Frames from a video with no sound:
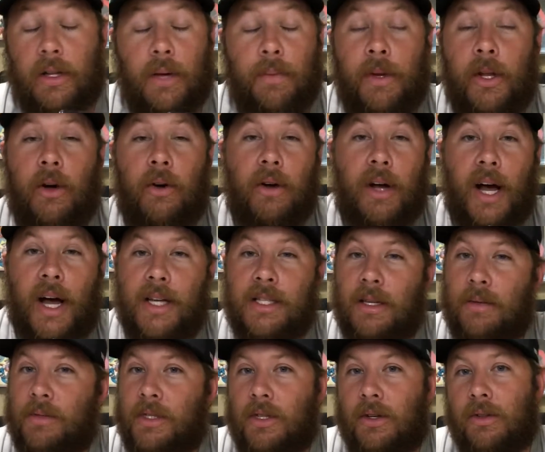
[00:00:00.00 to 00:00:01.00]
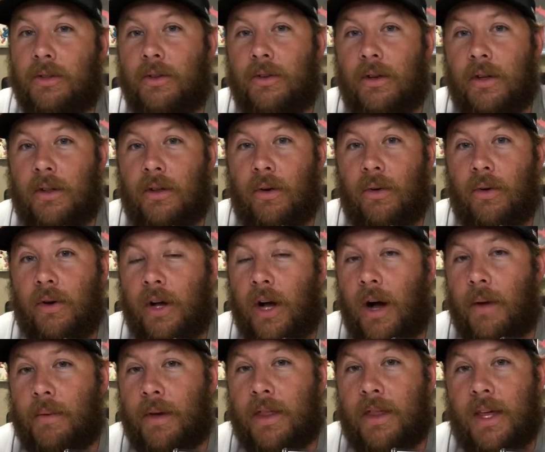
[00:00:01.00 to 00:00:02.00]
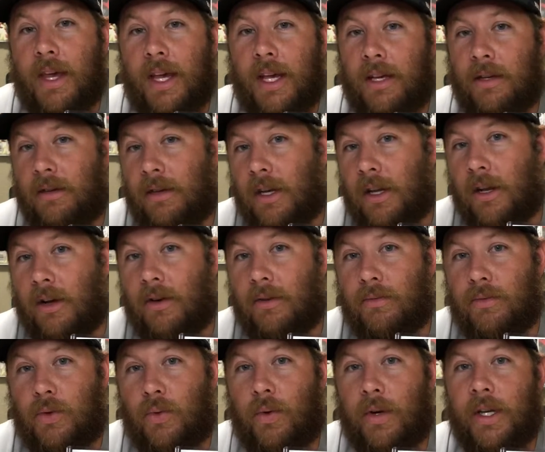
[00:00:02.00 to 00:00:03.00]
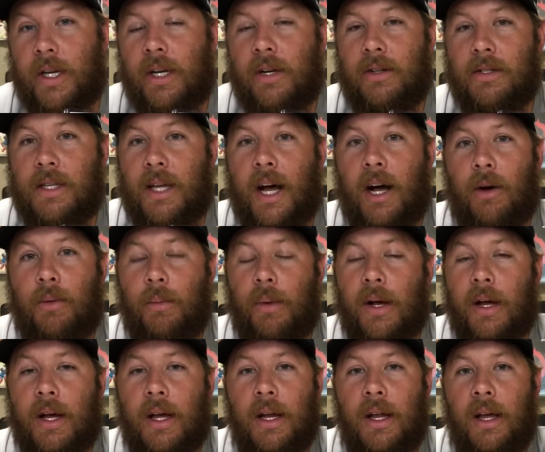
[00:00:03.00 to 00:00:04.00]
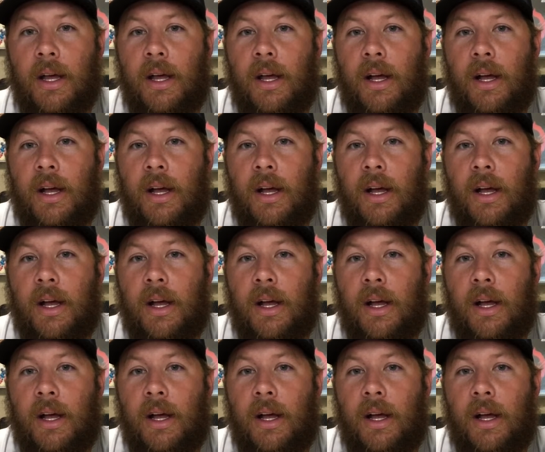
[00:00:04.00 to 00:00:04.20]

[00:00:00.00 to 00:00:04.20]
Let me know, guys. I'm still new to the whole comic thing, you know, 20 years out, but